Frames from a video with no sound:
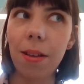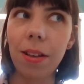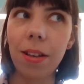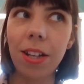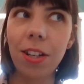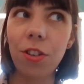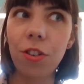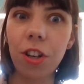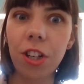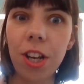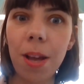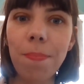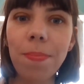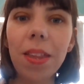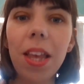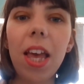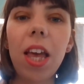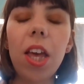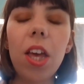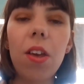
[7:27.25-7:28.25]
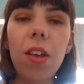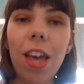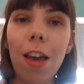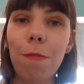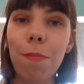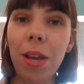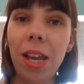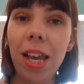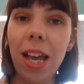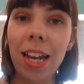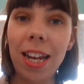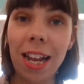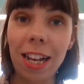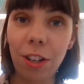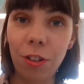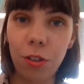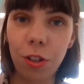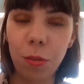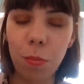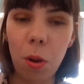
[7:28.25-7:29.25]
instructor who gave me an
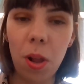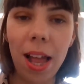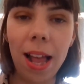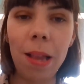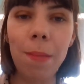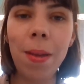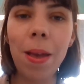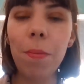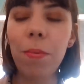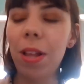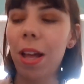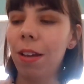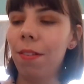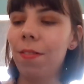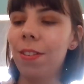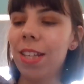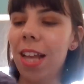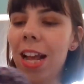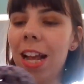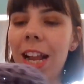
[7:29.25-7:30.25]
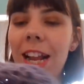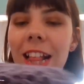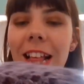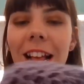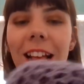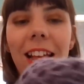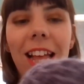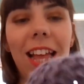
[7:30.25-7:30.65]
extra small helmet without even saying anything.